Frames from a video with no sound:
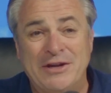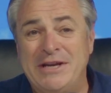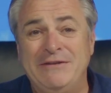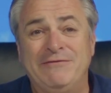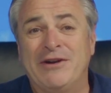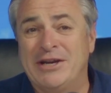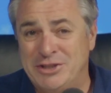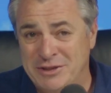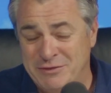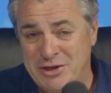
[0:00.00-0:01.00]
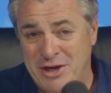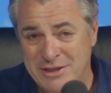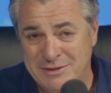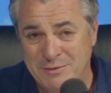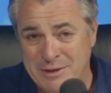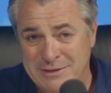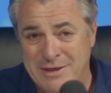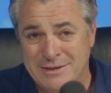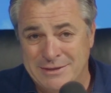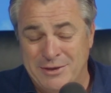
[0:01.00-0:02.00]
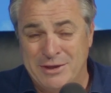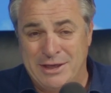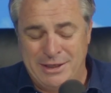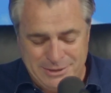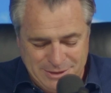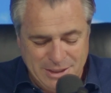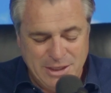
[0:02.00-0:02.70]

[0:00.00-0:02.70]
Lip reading: a fraction of a cost of what it costs to go to college,